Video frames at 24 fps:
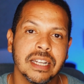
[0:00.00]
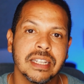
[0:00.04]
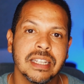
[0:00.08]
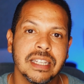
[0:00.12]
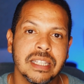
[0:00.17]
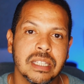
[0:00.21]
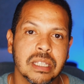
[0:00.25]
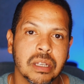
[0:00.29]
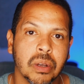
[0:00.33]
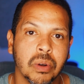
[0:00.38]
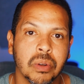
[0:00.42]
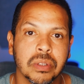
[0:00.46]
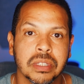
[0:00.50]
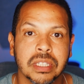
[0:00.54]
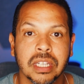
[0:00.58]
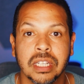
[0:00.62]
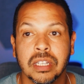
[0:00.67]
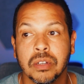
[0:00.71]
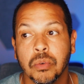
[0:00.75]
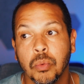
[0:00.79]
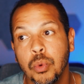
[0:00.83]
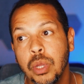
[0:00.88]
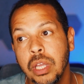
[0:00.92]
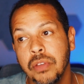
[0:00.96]
this
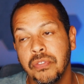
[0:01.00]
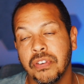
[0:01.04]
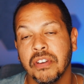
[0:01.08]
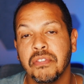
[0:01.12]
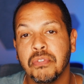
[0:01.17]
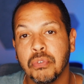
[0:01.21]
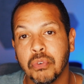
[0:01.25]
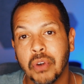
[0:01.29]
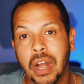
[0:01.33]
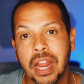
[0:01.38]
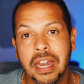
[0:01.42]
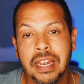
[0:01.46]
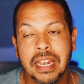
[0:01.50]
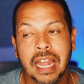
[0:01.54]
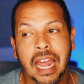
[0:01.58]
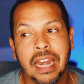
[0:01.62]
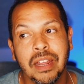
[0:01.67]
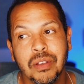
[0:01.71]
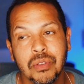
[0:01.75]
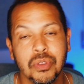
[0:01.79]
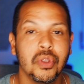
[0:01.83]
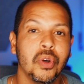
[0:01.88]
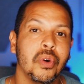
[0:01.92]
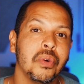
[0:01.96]
content with a friend that
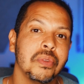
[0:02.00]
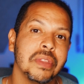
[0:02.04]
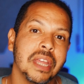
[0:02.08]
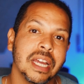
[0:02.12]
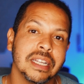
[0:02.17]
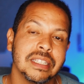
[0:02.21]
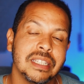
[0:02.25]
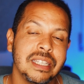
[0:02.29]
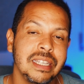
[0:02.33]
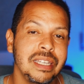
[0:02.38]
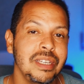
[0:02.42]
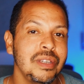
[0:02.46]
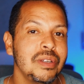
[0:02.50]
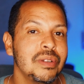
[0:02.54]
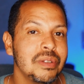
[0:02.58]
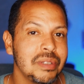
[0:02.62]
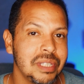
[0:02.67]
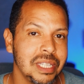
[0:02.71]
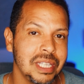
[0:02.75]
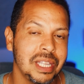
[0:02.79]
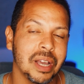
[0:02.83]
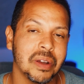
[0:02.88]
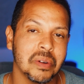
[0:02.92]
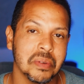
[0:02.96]
you know that's
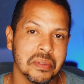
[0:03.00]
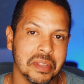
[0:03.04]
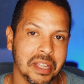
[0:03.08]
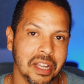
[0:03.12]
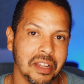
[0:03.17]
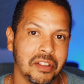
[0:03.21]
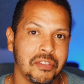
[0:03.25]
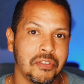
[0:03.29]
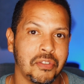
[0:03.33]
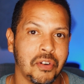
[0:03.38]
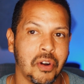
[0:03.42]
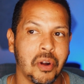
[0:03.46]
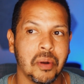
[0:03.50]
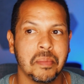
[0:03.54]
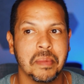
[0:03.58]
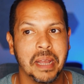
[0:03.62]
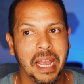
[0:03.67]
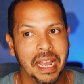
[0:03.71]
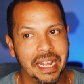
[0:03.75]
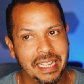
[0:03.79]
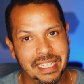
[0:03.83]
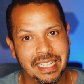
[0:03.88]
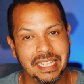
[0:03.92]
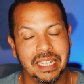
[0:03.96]
using the contact form
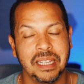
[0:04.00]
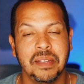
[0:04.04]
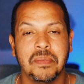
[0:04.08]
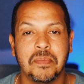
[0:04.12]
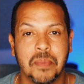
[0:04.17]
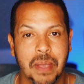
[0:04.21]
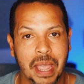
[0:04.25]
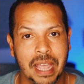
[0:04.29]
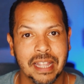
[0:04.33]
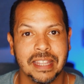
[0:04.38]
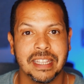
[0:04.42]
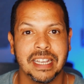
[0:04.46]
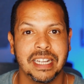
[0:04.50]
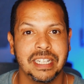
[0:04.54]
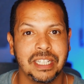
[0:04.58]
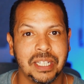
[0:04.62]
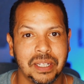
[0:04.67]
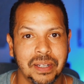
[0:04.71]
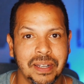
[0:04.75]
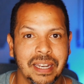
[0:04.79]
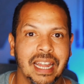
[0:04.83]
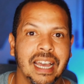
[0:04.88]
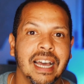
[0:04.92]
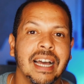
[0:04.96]
and didn't pay
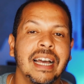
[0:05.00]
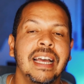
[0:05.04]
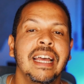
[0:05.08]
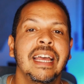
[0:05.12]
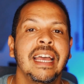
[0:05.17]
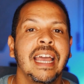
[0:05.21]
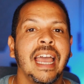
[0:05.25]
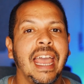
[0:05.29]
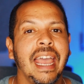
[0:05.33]
attention to that.